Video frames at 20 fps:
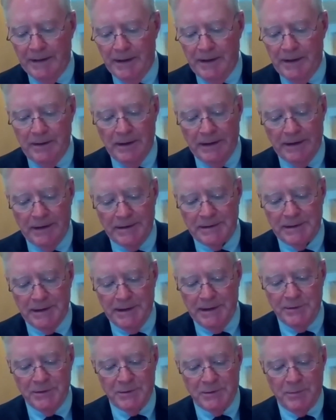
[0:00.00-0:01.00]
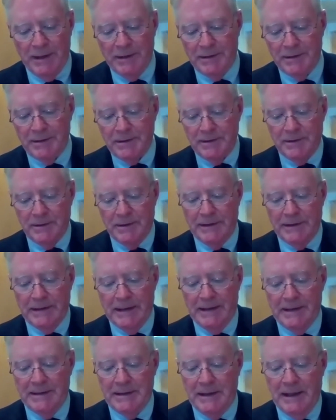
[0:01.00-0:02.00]
Like I said, you spent
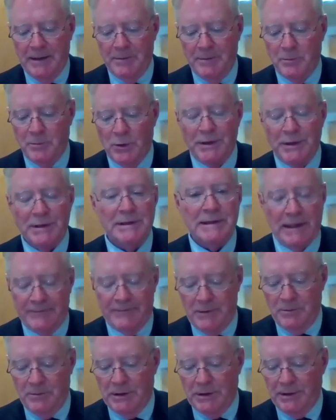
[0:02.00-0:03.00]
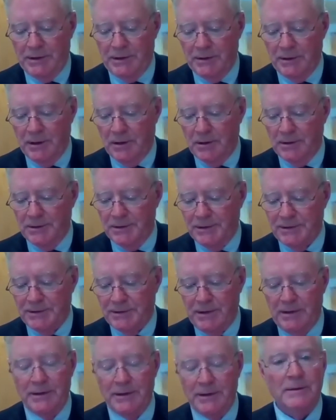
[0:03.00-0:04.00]
$98.7 million
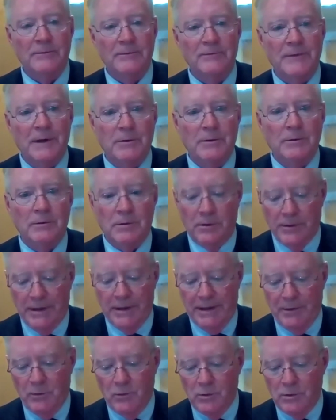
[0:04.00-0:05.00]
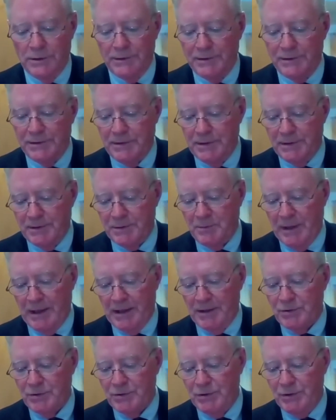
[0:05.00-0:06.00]
in federal grant awards this
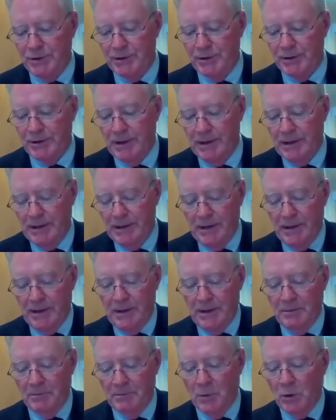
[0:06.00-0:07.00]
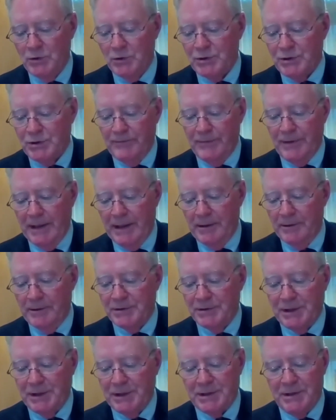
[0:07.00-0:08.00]
past year. Most of that, or
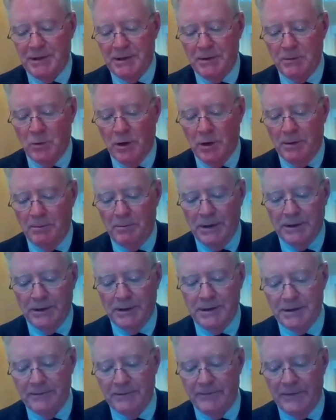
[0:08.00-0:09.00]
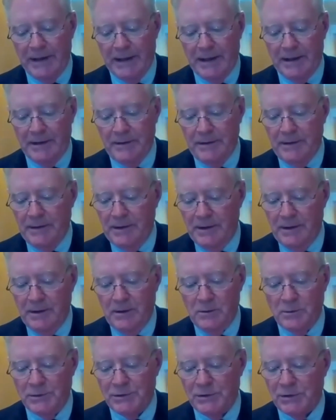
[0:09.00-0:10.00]
61 million of that,
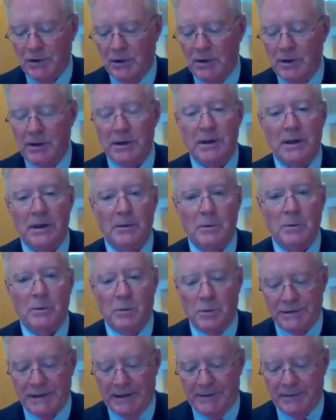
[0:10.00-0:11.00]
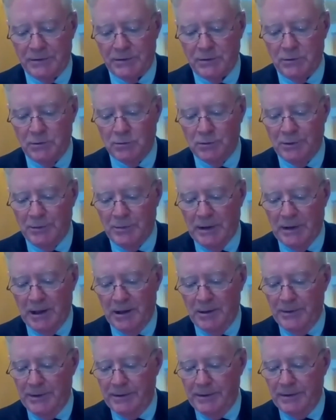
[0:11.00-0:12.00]
was at the school
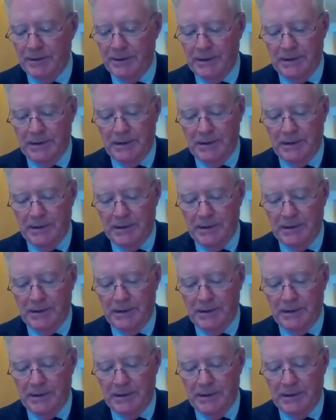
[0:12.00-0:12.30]
department.